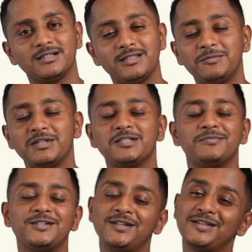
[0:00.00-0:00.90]
That means the
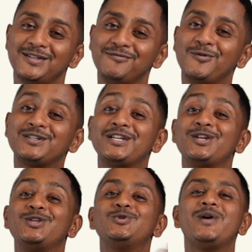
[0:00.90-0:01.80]
person has invoked a
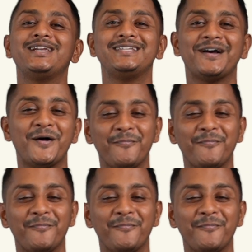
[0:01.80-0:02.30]
new idea.